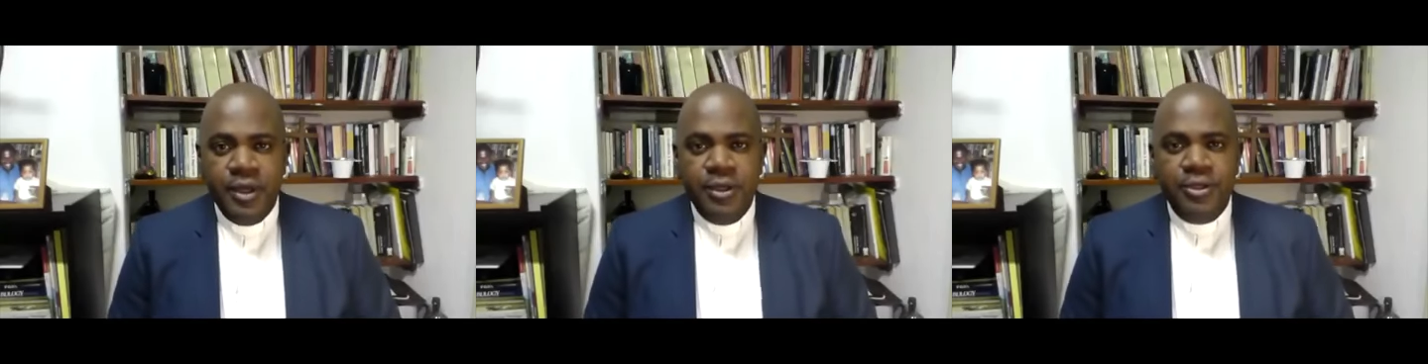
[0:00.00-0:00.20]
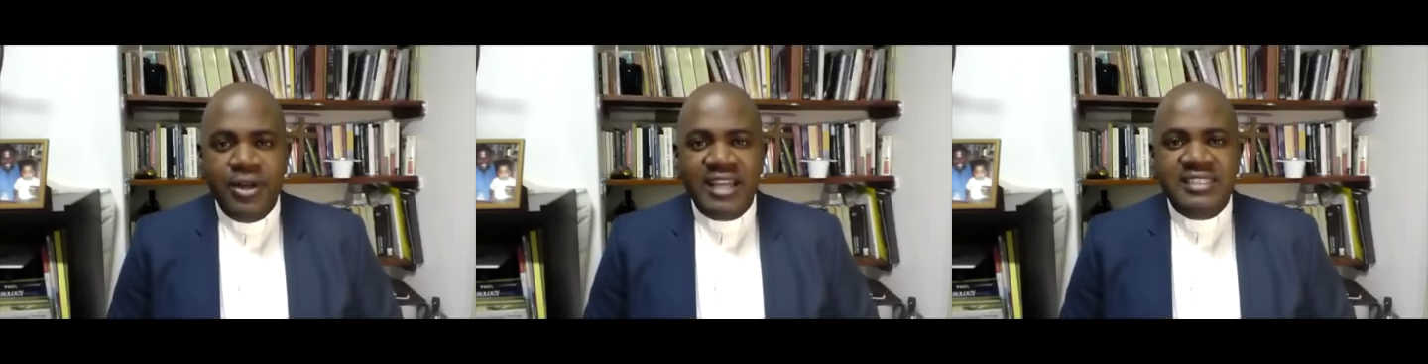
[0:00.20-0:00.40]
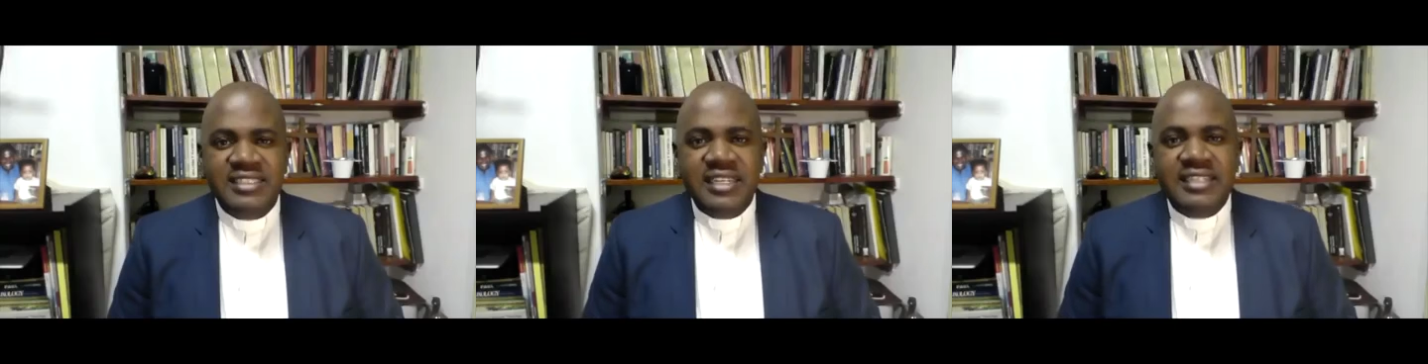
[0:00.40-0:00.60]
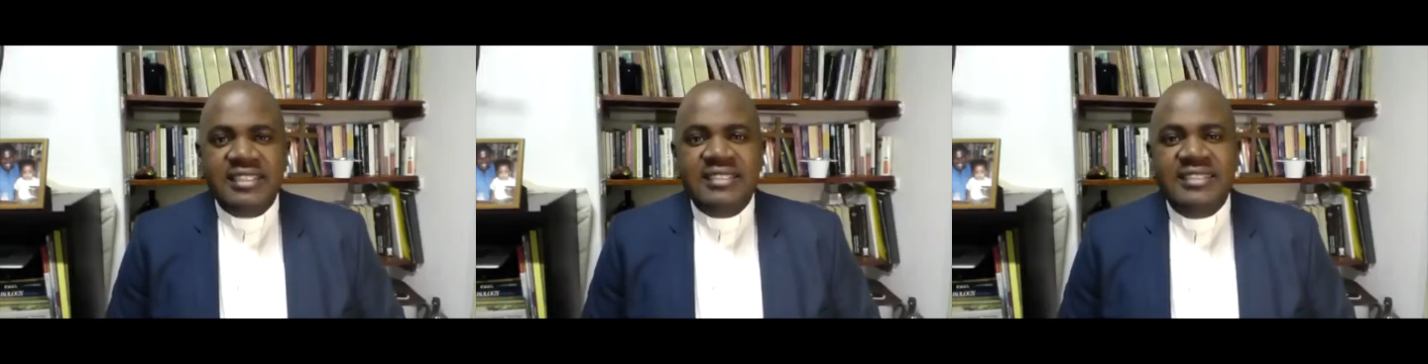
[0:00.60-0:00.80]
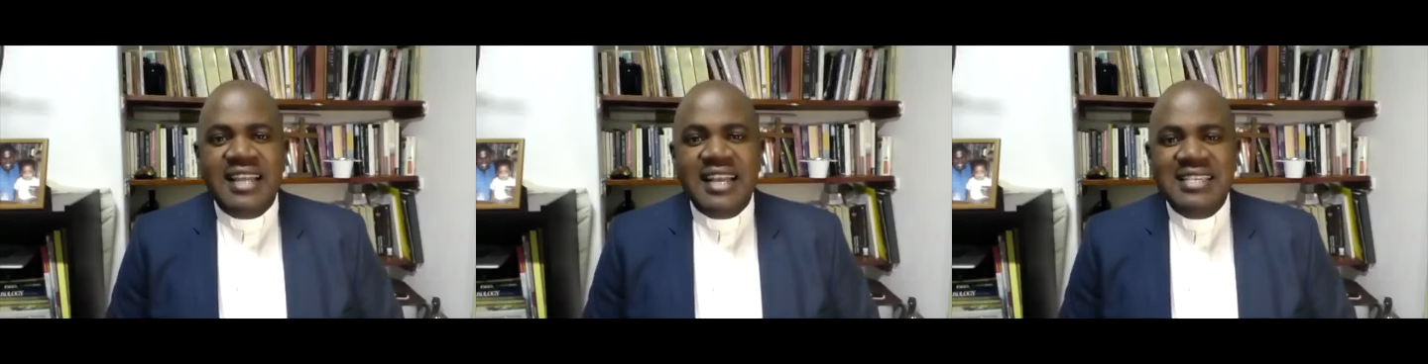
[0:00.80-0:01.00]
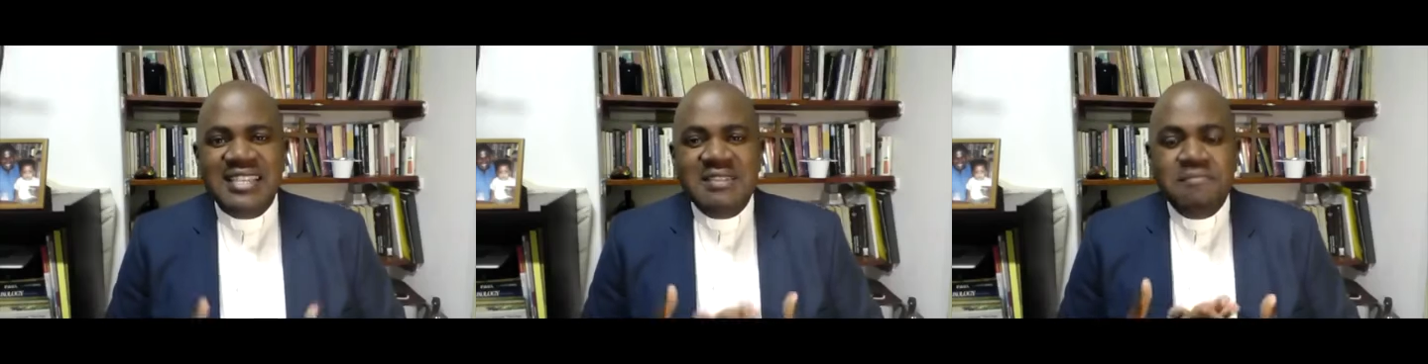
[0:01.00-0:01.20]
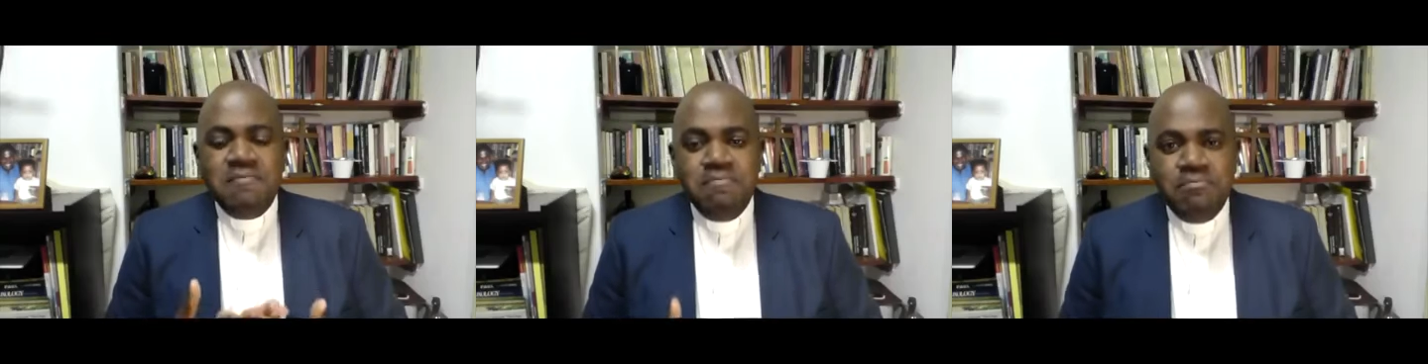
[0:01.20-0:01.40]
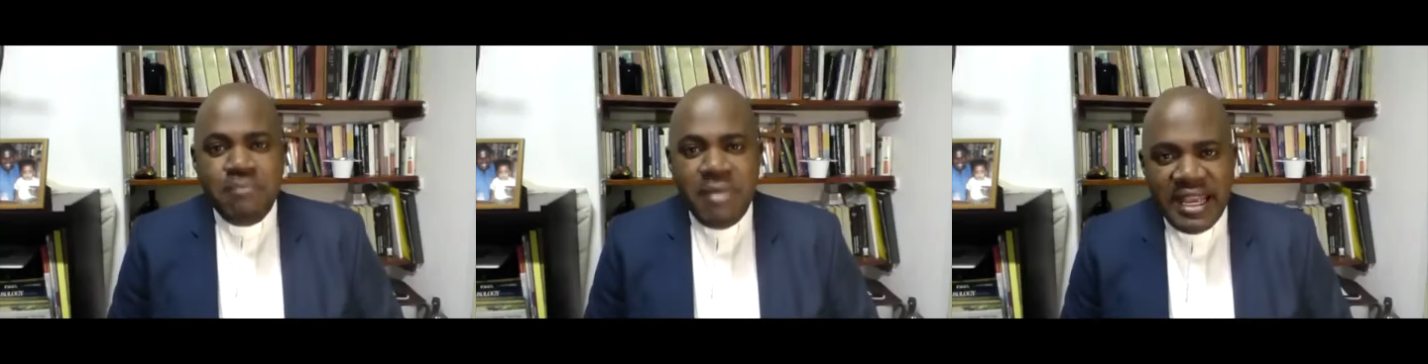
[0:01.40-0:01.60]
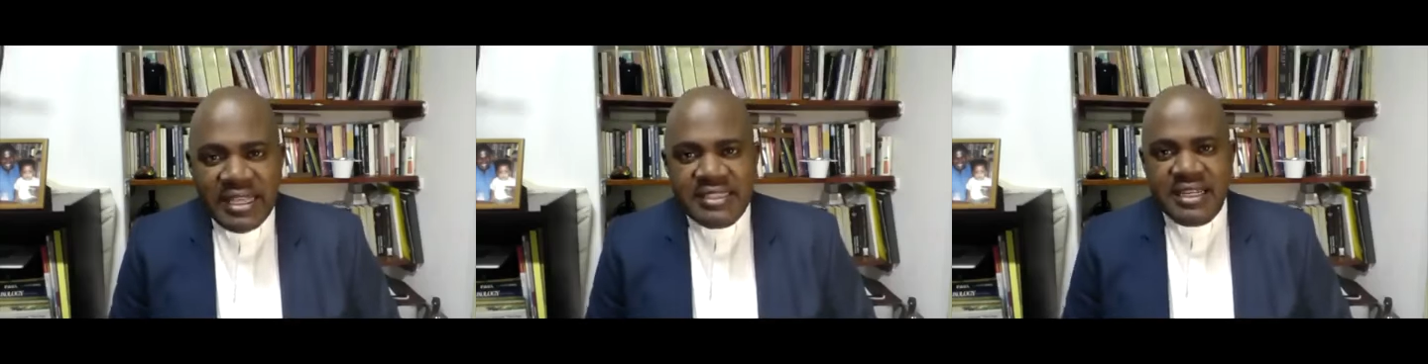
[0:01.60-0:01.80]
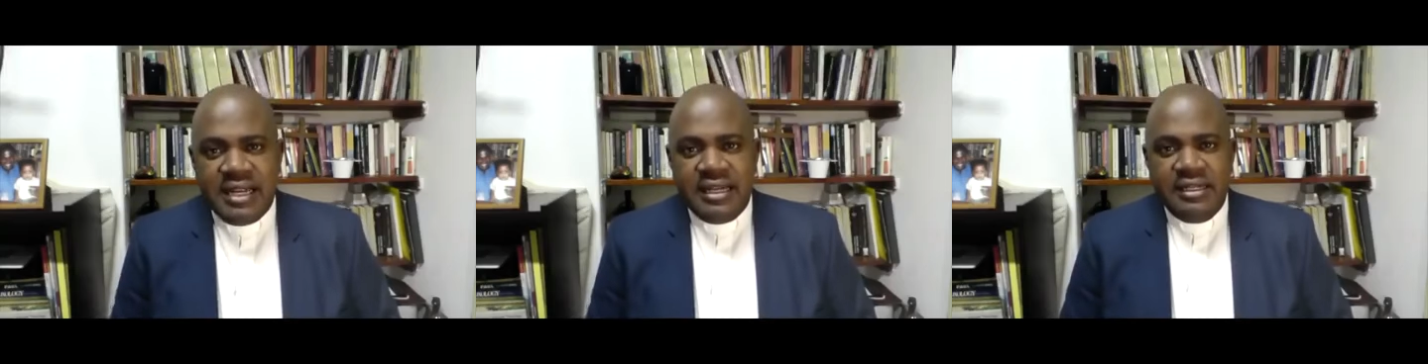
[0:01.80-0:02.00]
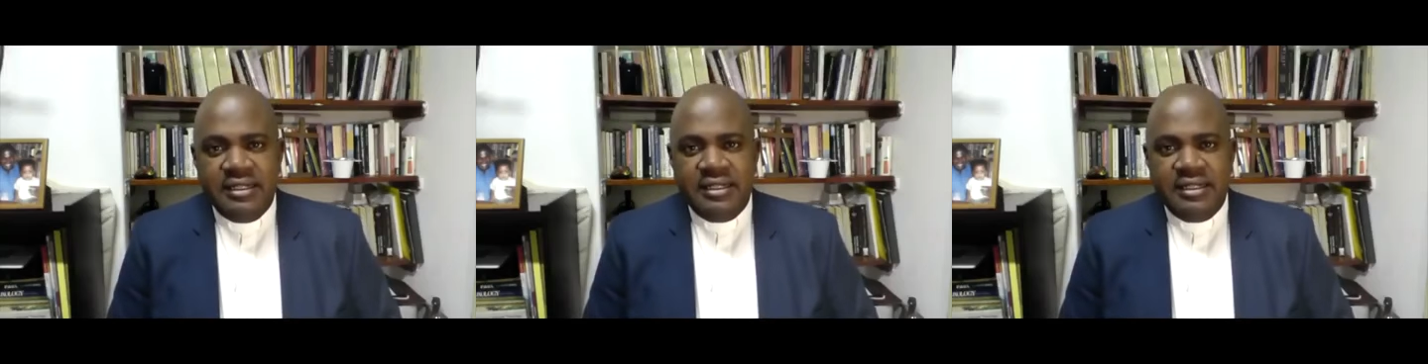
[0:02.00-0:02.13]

that it doesn't matter